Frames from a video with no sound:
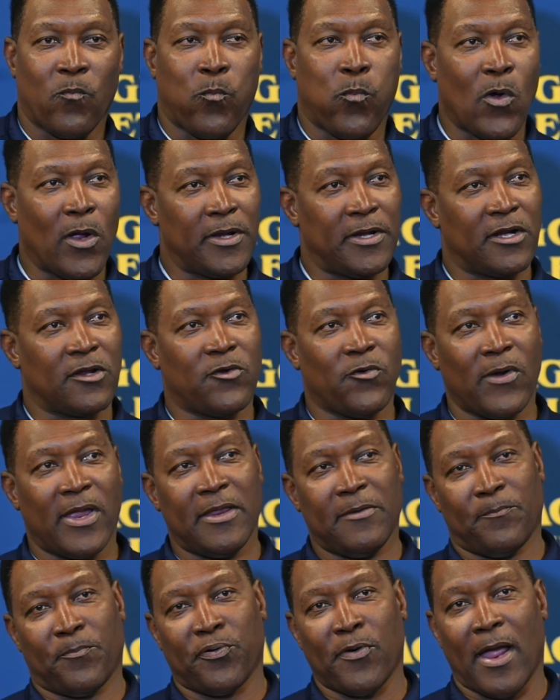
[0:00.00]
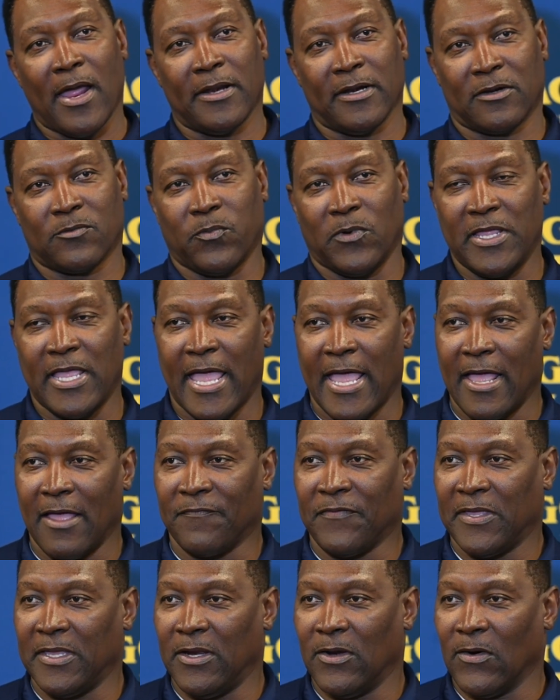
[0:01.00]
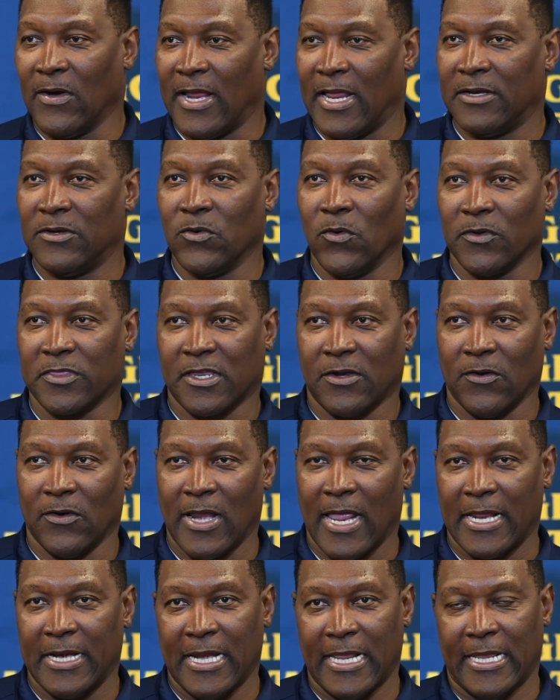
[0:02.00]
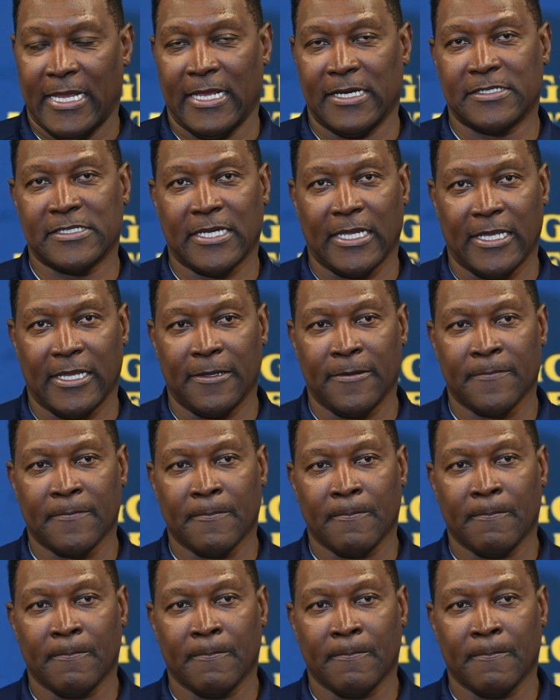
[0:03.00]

what a great product we have here at North Carolina A&T.